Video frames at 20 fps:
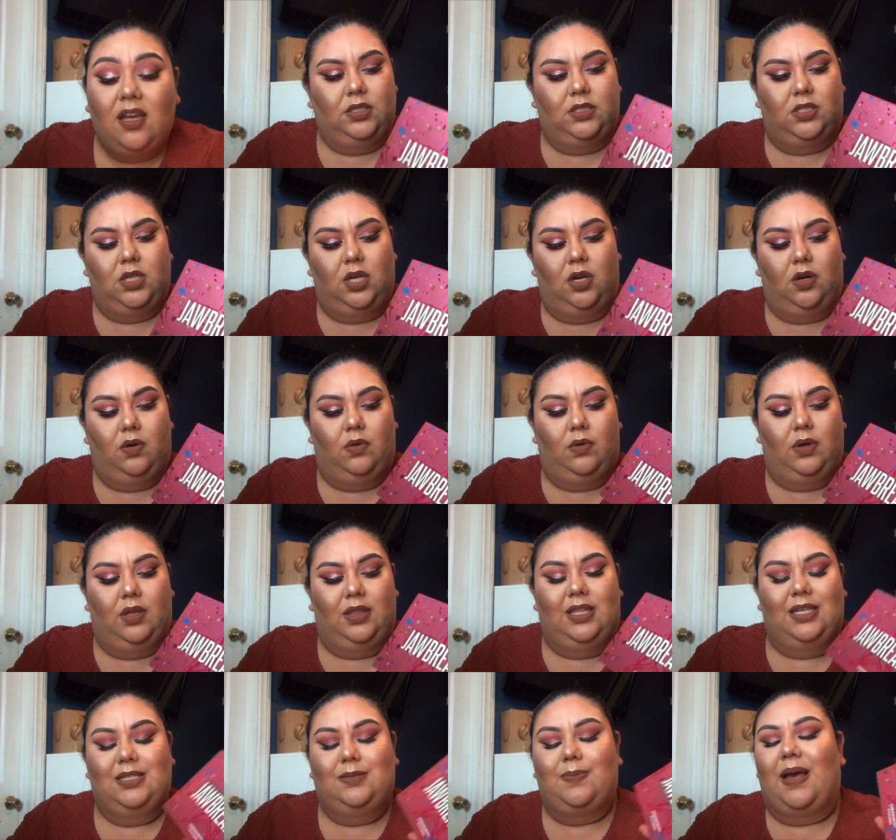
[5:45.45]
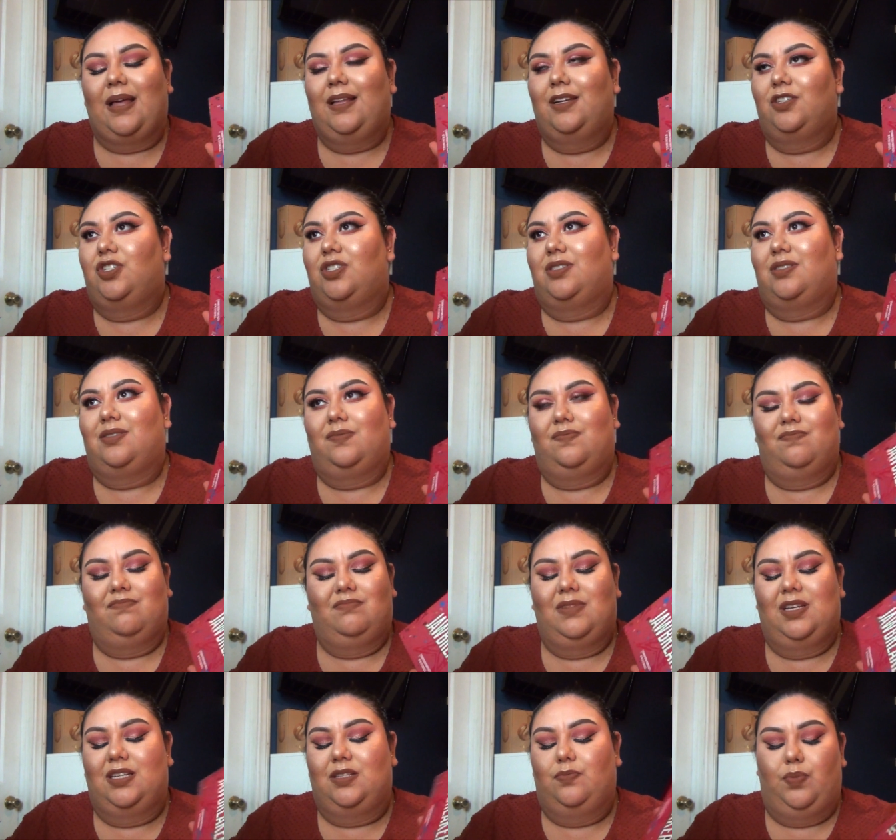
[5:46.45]
So this palette just
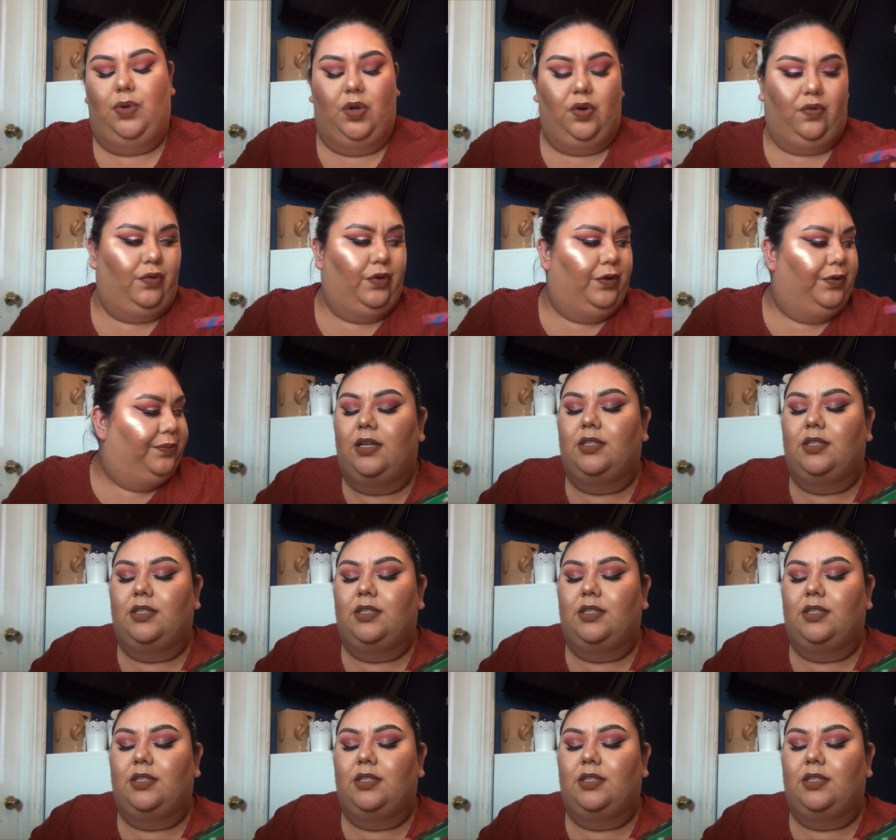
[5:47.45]
is beautiful.